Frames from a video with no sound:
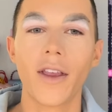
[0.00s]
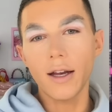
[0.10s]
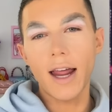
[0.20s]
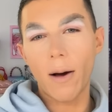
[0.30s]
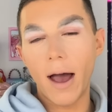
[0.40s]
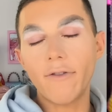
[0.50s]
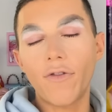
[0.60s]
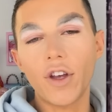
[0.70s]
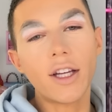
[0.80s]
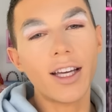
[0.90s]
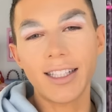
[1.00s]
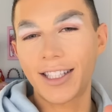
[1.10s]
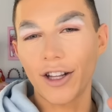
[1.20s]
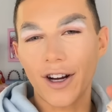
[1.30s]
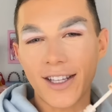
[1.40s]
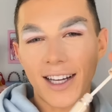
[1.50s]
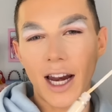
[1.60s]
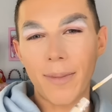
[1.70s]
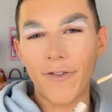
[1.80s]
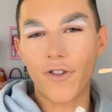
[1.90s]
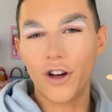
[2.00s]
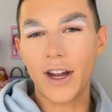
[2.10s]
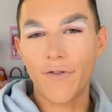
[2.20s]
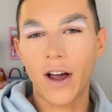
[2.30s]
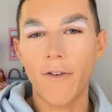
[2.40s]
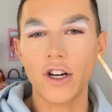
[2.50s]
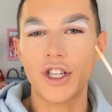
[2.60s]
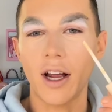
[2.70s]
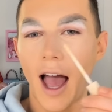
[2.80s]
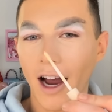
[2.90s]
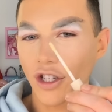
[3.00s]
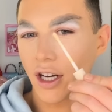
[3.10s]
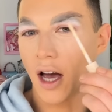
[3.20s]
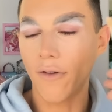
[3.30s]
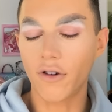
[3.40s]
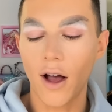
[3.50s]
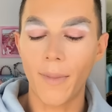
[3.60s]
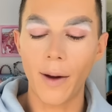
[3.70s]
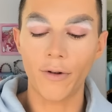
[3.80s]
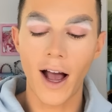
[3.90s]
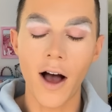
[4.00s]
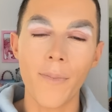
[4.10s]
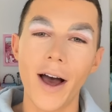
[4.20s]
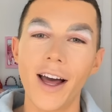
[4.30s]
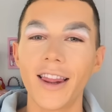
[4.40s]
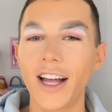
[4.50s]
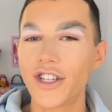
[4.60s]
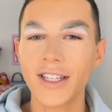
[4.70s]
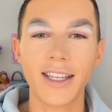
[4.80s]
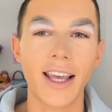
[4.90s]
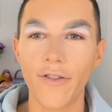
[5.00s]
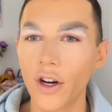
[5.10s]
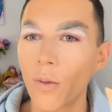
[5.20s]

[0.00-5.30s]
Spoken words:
Now, I have a feeling the concealer isn't gonna be full enough coverage to actually cover up my brow, but let's just give it a